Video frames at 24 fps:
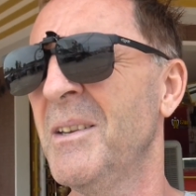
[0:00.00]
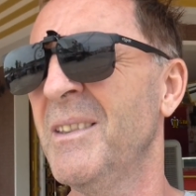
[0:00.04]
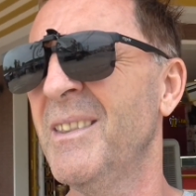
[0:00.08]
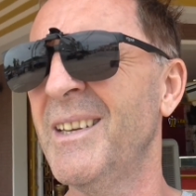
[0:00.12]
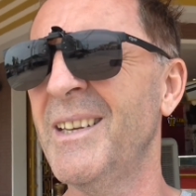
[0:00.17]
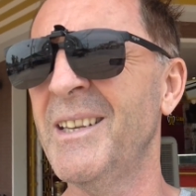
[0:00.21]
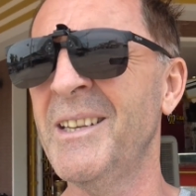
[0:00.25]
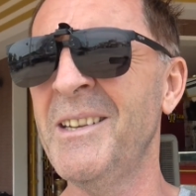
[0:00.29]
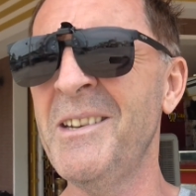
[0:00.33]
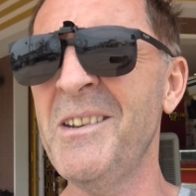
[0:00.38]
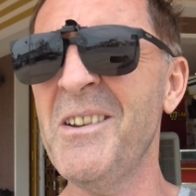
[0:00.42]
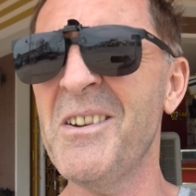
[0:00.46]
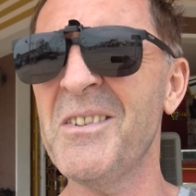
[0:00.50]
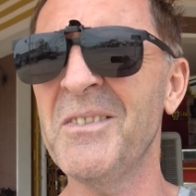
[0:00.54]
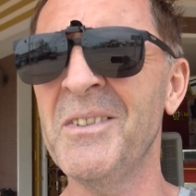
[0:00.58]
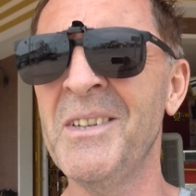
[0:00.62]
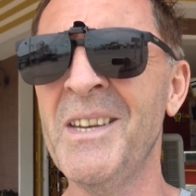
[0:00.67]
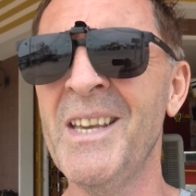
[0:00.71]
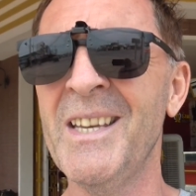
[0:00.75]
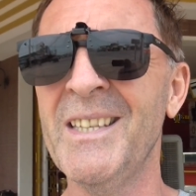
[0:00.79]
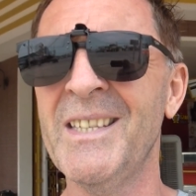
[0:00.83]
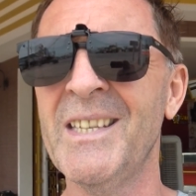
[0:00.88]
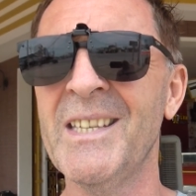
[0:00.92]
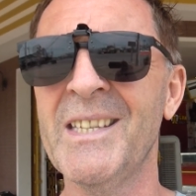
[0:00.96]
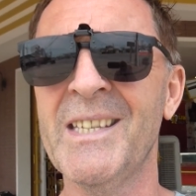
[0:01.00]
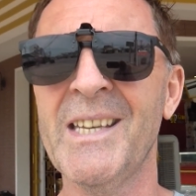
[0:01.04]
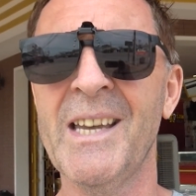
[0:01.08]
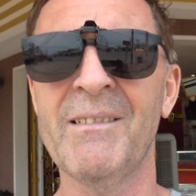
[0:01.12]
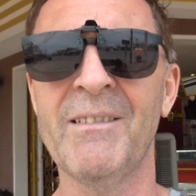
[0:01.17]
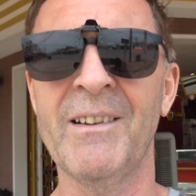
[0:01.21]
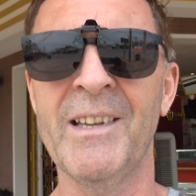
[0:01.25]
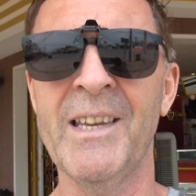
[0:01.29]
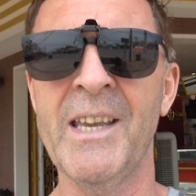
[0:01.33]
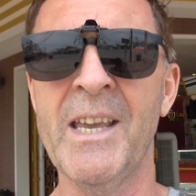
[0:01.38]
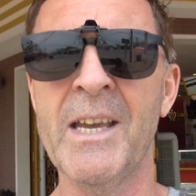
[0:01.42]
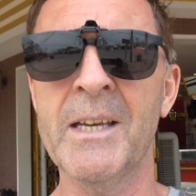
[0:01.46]
that are not
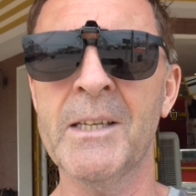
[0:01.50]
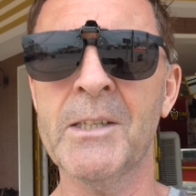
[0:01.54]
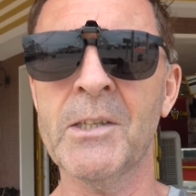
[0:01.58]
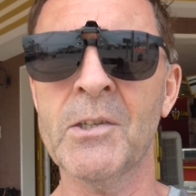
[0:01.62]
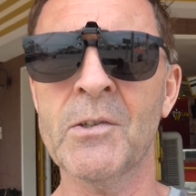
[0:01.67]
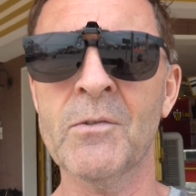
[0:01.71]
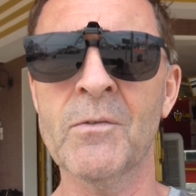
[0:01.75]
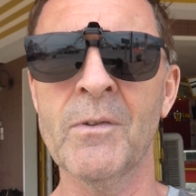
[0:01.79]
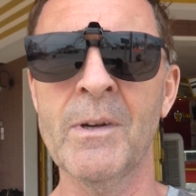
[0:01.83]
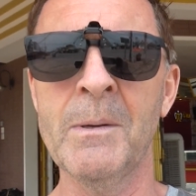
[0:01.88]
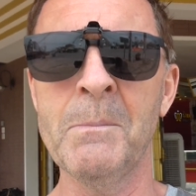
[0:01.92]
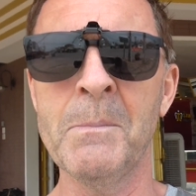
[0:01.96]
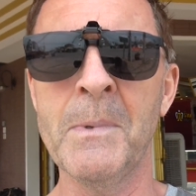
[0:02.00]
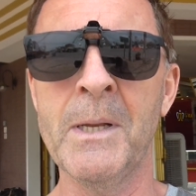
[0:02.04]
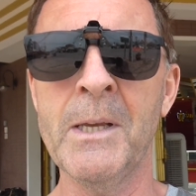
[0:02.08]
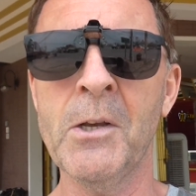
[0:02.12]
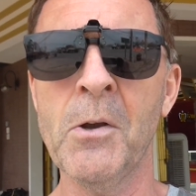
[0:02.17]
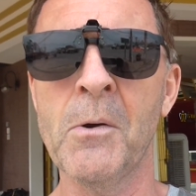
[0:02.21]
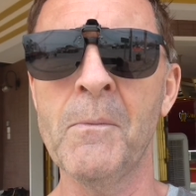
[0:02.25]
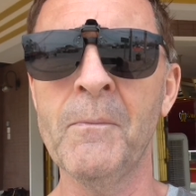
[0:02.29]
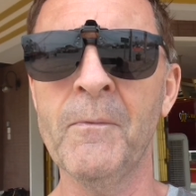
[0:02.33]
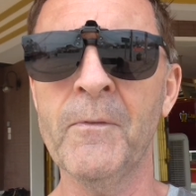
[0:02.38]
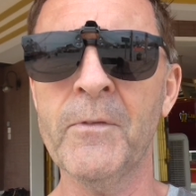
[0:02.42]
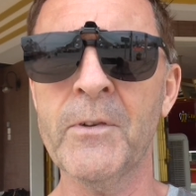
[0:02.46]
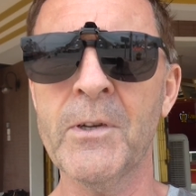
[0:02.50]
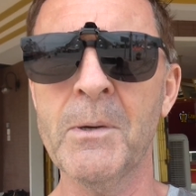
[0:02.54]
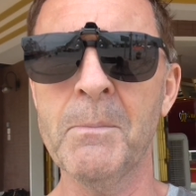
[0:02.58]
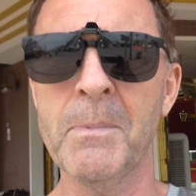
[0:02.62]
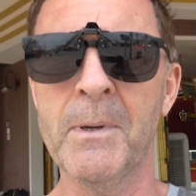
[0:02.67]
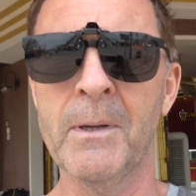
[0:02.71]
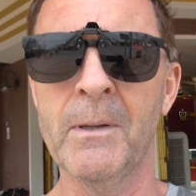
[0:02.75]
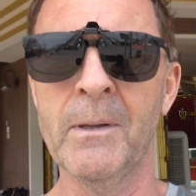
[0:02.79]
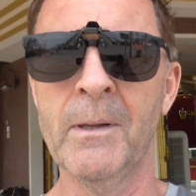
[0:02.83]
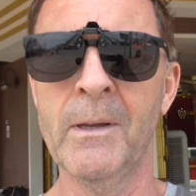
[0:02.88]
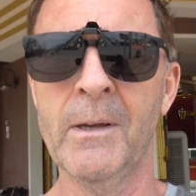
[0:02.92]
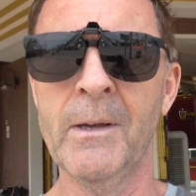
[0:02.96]
necessarily extremely
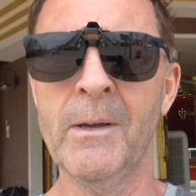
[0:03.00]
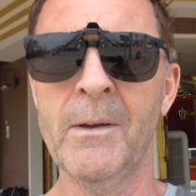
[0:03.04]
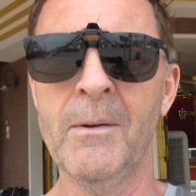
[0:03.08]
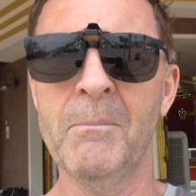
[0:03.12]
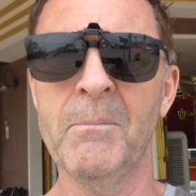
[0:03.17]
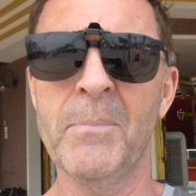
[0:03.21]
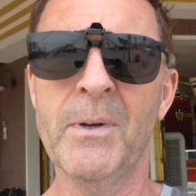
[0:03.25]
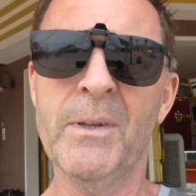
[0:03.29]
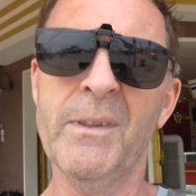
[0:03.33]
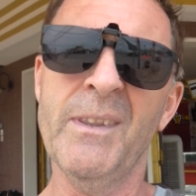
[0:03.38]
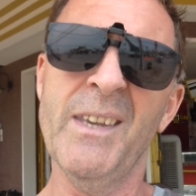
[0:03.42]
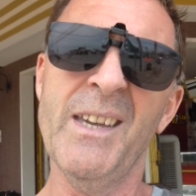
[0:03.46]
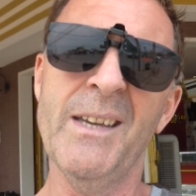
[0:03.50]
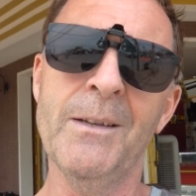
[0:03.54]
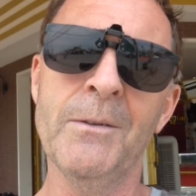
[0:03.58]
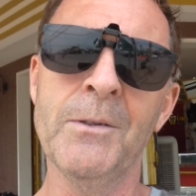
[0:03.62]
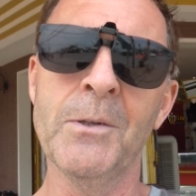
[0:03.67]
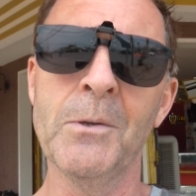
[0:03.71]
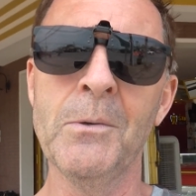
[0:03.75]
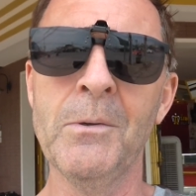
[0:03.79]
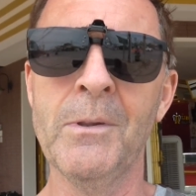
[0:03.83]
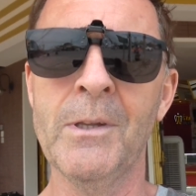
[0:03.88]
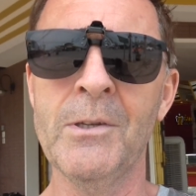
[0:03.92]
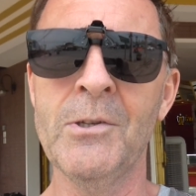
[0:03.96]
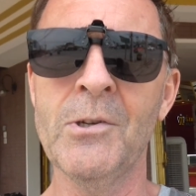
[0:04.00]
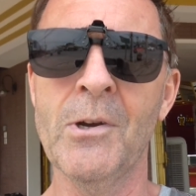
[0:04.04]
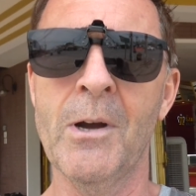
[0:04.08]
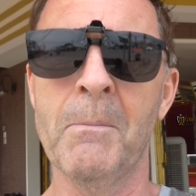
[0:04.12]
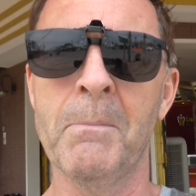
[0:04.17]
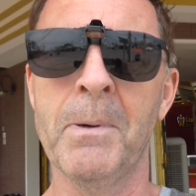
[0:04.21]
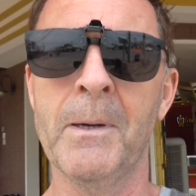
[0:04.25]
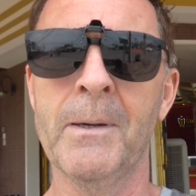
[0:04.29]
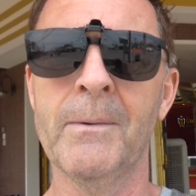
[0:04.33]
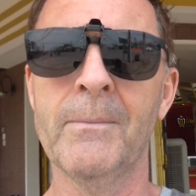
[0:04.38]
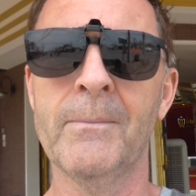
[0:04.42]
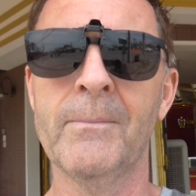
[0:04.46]
comfortable, but they'll do the
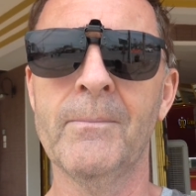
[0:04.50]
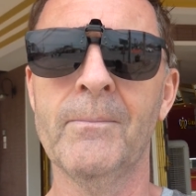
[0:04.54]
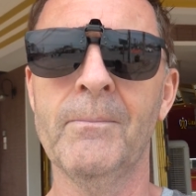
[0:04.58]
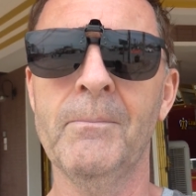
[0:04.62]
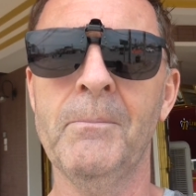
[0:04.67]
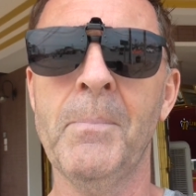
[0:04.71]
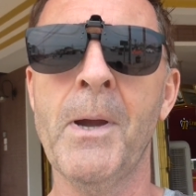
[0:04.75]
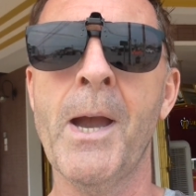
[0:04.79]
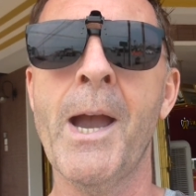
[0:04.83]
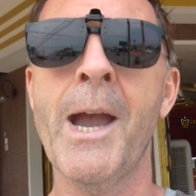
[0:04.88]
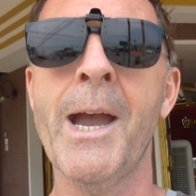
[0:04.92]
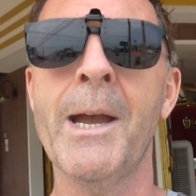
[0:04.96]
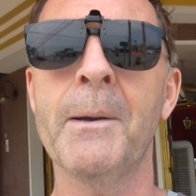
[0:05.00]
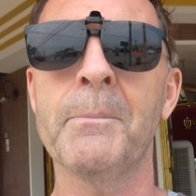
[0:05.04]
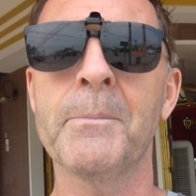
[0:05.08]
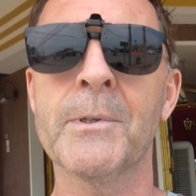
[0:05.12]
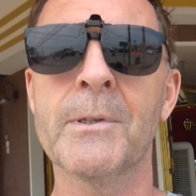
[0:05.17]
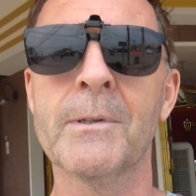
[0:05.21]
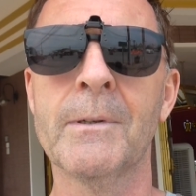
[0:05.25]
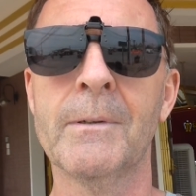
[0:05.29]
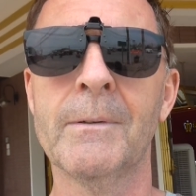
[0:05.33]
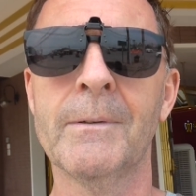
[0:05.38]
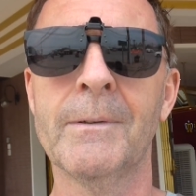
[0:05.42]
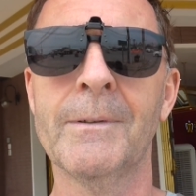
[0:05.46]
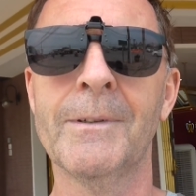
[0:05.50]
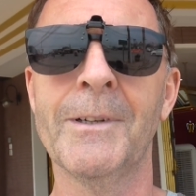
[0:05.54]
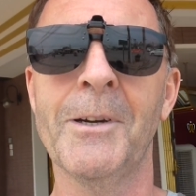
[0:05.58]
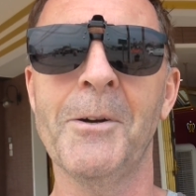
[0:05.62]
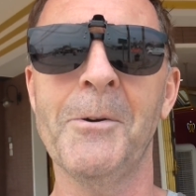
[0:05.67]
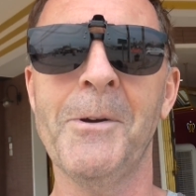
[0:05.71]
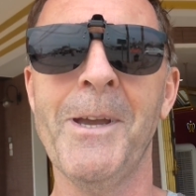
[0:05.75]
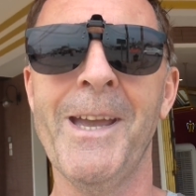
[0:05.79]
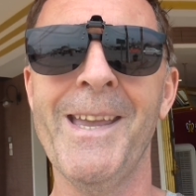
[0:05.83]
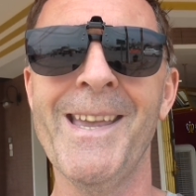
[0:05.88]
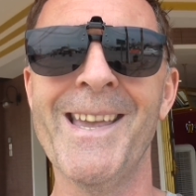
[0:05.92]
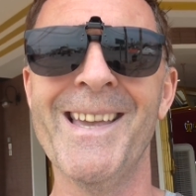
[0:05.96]
job, perhaps,
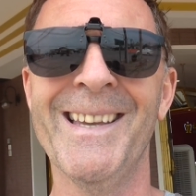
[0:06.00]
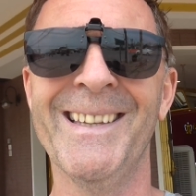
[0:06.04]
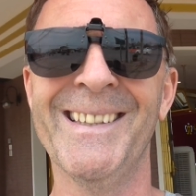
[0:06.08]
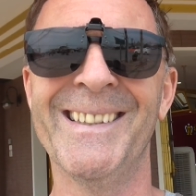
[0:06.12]
okay?